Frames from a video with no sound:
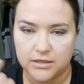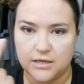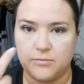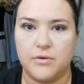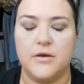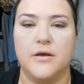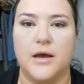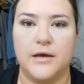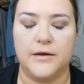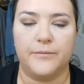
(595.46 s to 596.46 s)
Keep
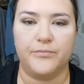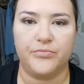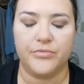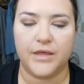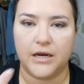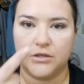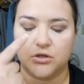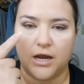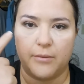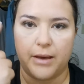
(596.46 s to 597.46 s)
that under
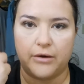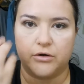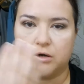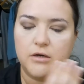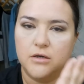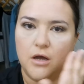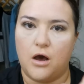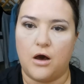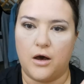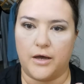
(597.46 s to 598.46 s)
eye powder
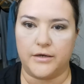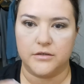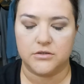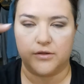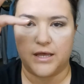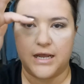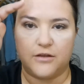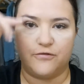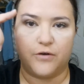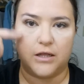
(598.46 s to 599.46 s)
on so that
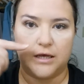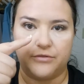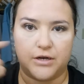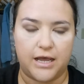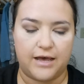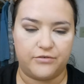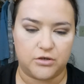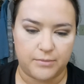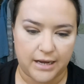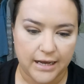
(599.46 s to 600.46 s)
any fallout that I have
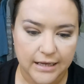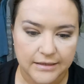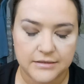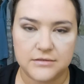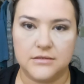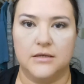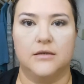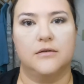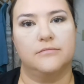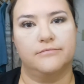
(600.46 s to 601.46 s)
under my eyes
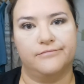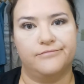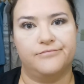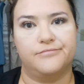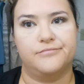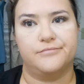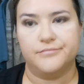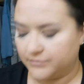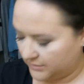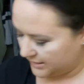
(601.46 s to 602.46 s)

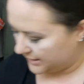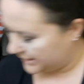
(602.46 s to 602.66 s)
can